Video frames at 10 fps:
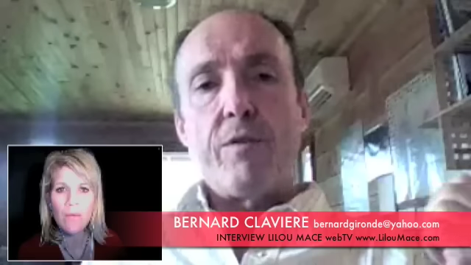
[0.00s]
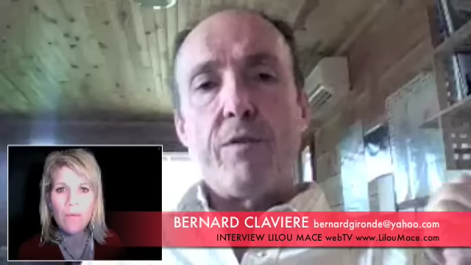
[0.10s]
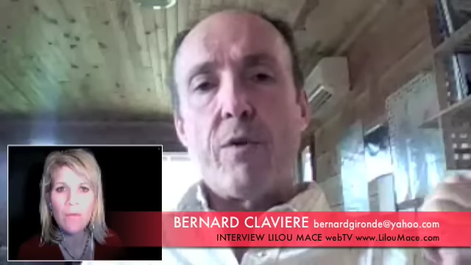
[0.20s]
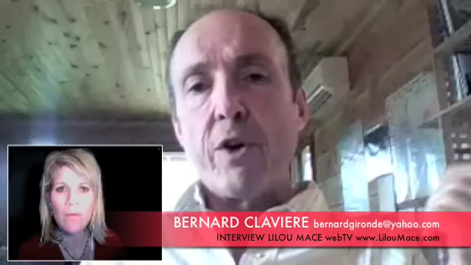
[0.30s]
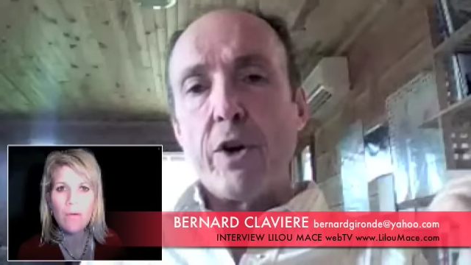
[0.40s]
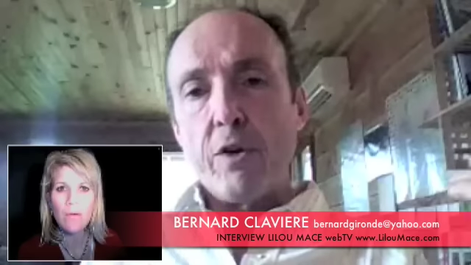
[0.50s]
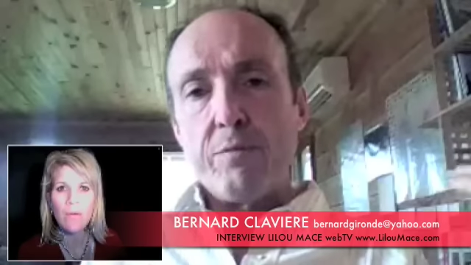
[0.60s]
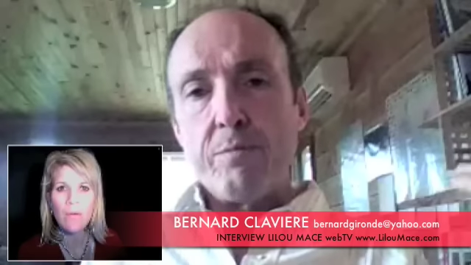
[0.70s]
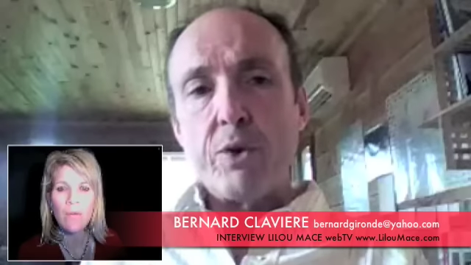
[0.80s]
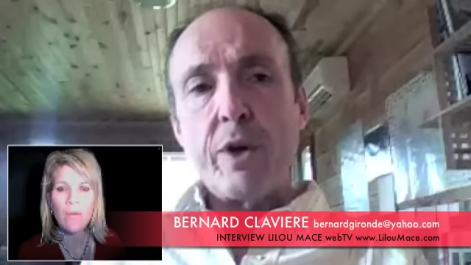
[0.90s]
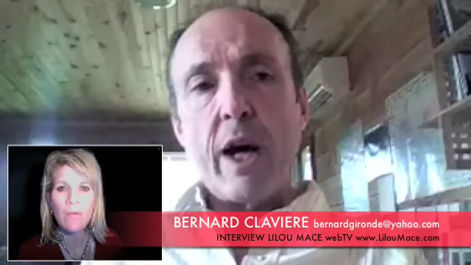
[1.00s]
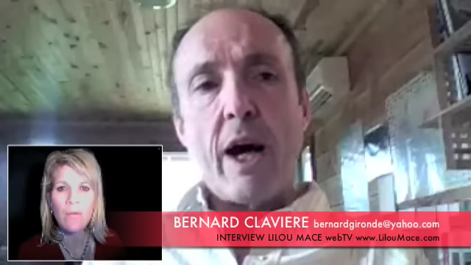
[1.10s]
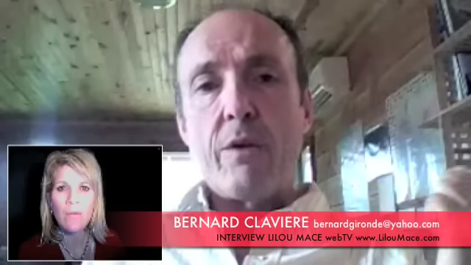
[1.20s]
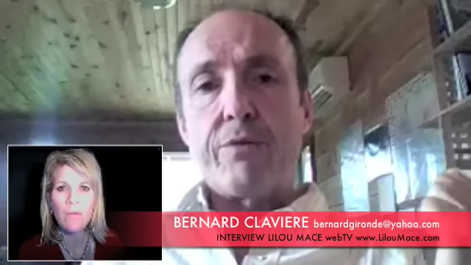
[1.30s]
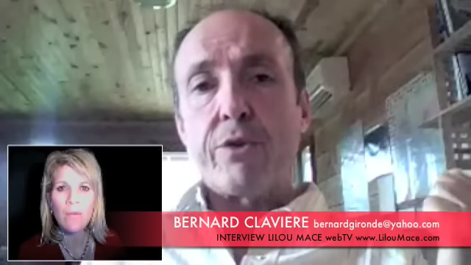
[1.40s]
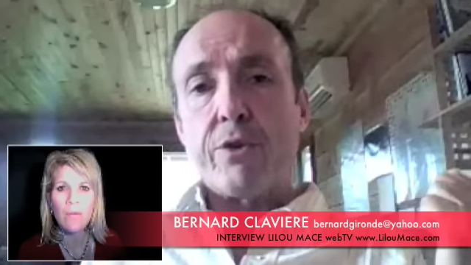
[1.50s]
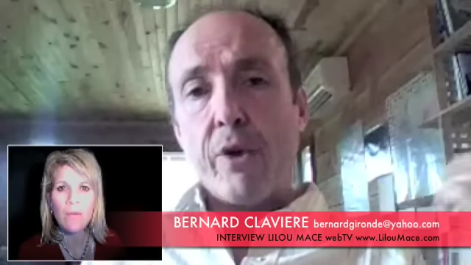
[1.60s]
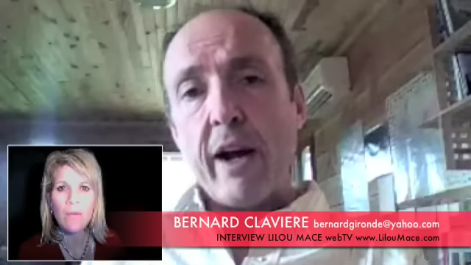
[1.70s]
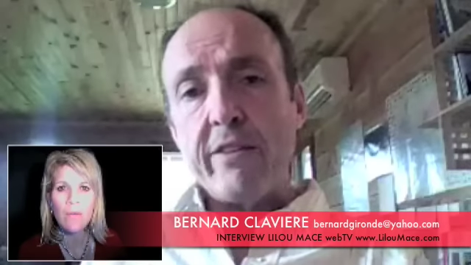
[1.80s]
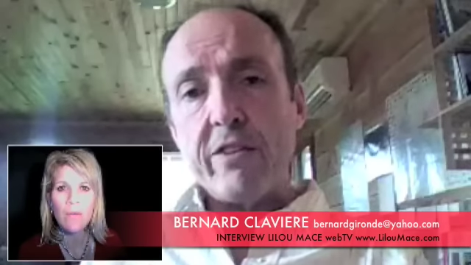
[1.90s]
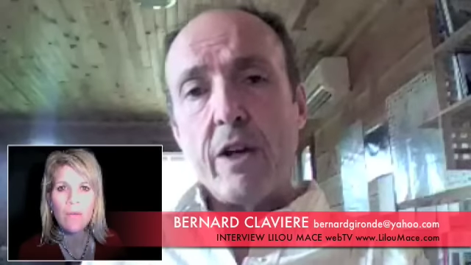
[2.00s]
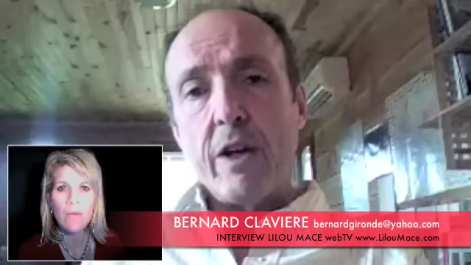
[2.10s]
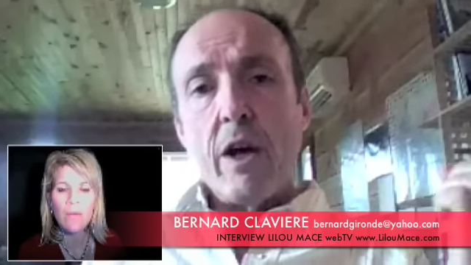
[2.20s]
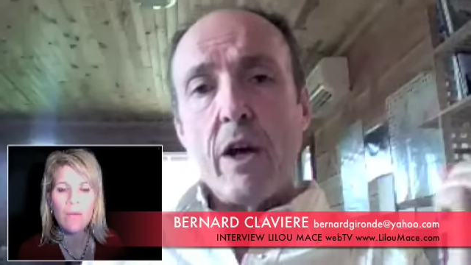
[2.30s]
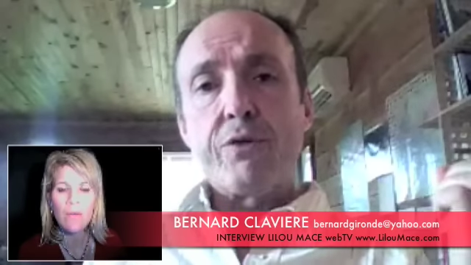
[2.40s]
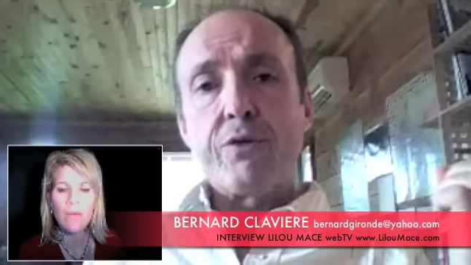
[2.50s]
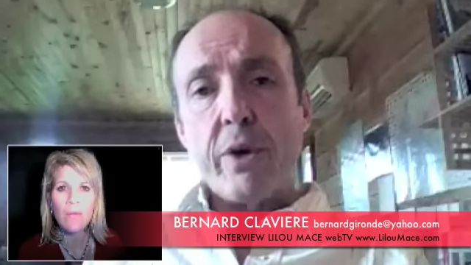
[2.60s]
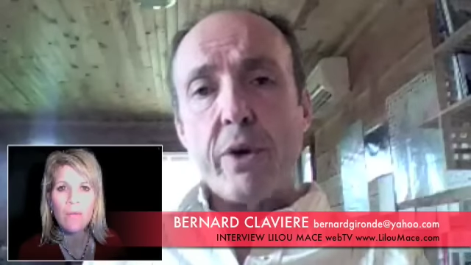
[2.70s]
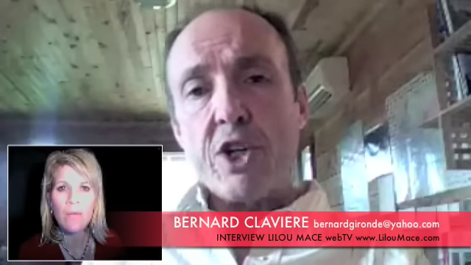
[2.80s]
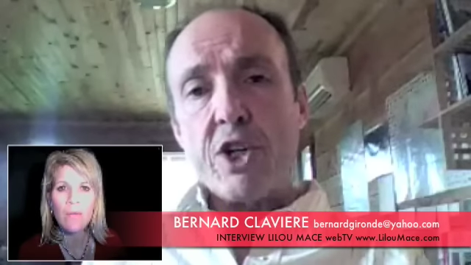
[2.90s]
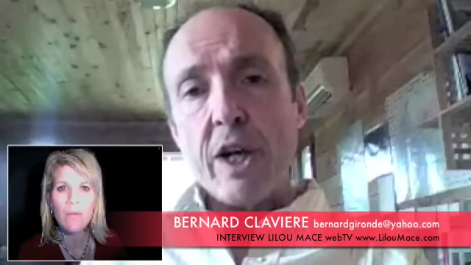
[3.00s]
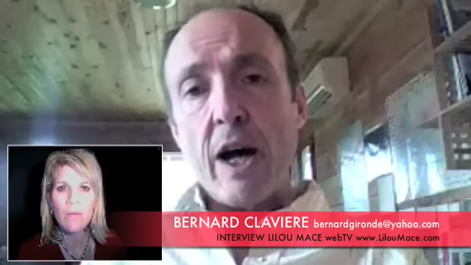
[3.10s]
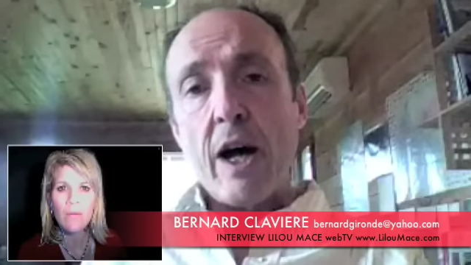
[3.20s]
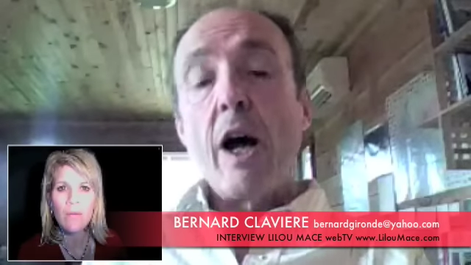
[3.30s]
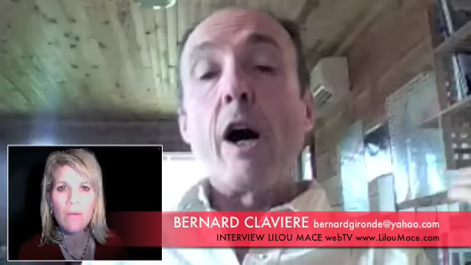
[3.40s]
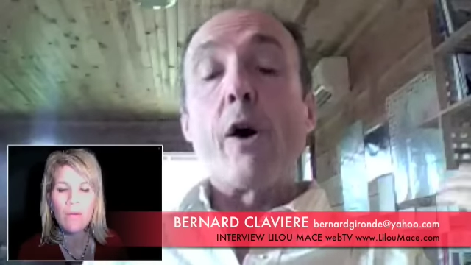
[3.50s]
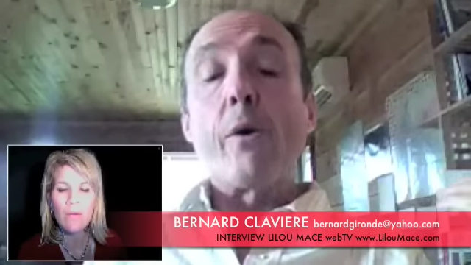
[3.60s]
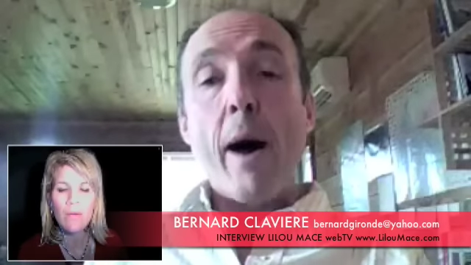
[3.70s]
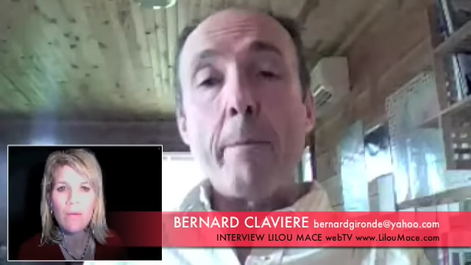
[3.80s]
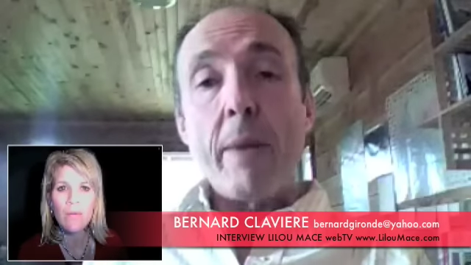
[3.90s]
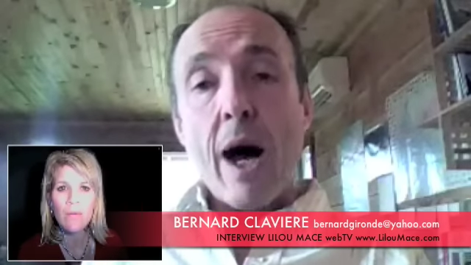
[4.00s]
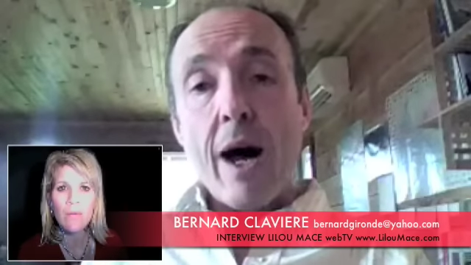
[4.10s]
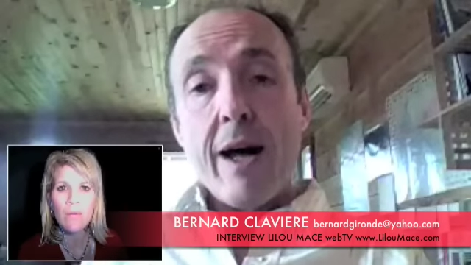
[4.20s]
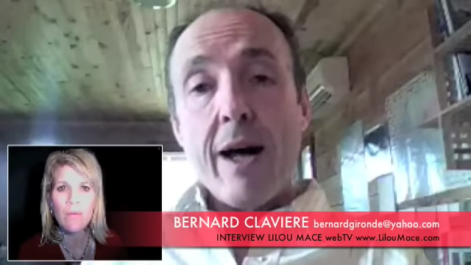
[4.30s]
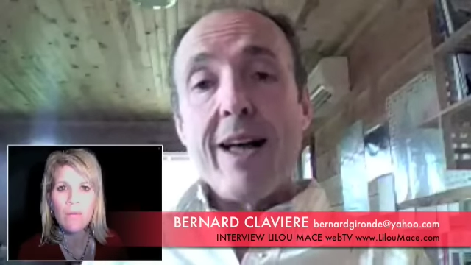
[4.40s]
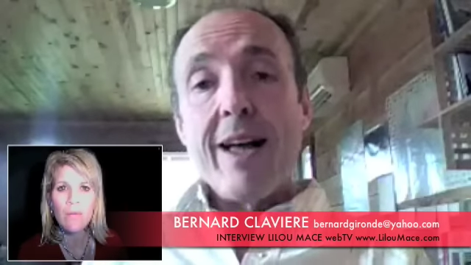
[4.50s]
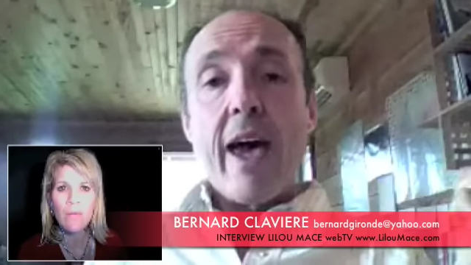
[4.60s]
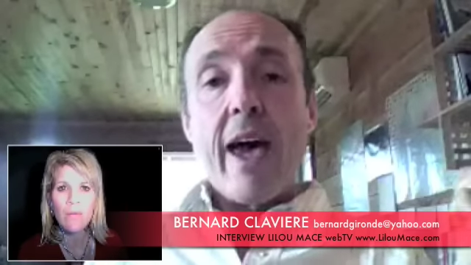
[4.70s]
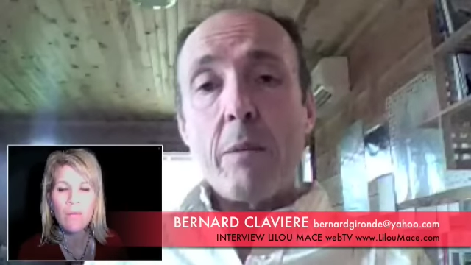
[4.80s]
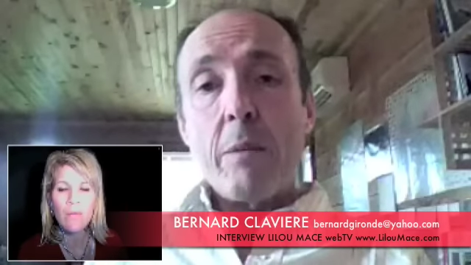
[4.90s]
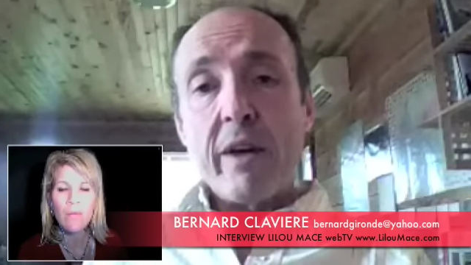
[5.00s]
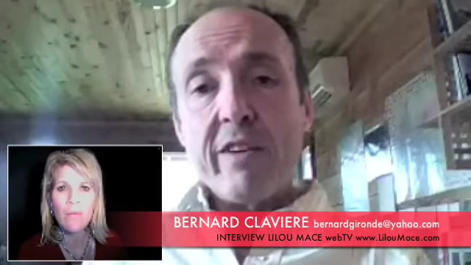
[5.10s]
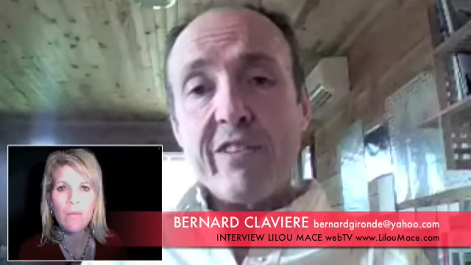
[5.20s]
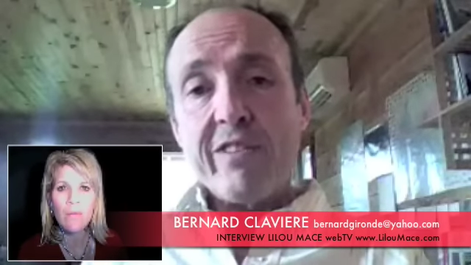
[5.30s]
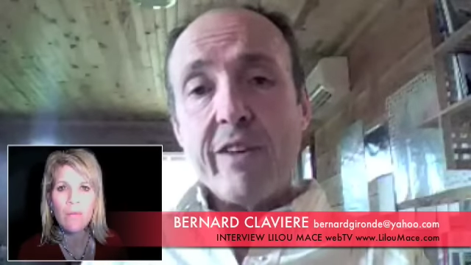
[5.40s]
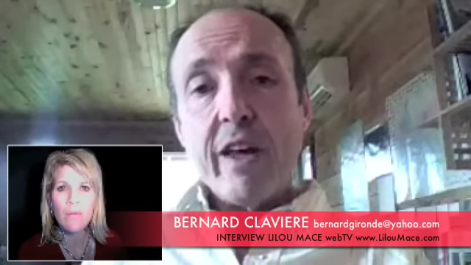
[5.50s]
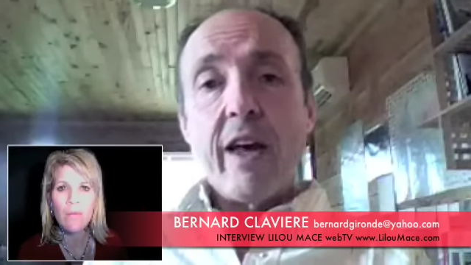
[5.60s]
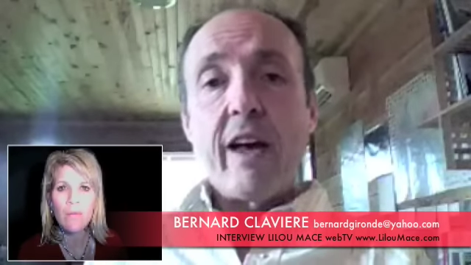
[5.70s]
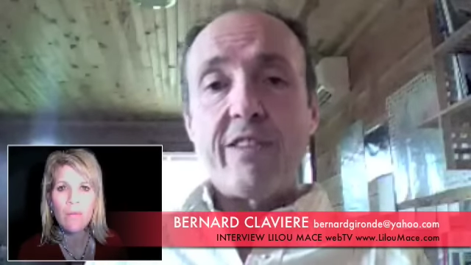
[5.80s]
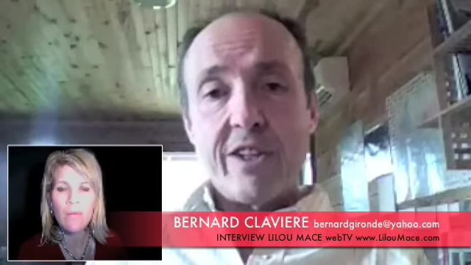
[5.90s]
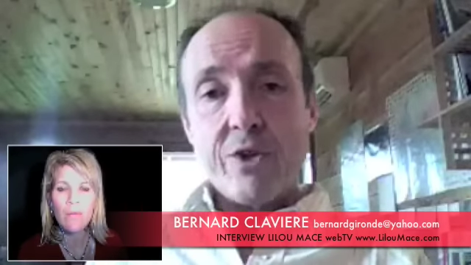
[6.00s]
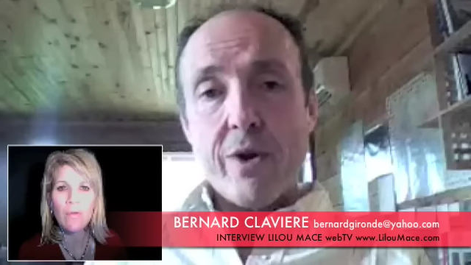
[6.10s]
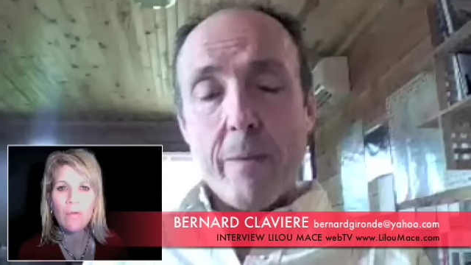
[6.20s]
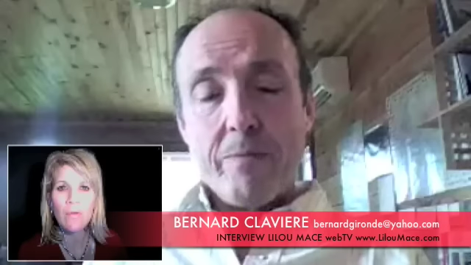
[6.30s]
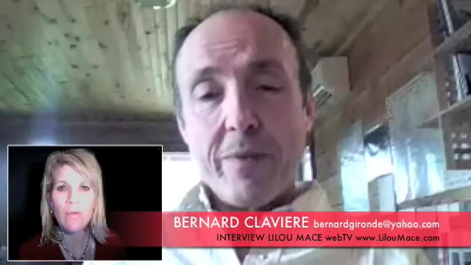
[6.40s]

Speaker 1: we've heard of Buddha, of Christ, of Krishna, Rama, Hermes, etc.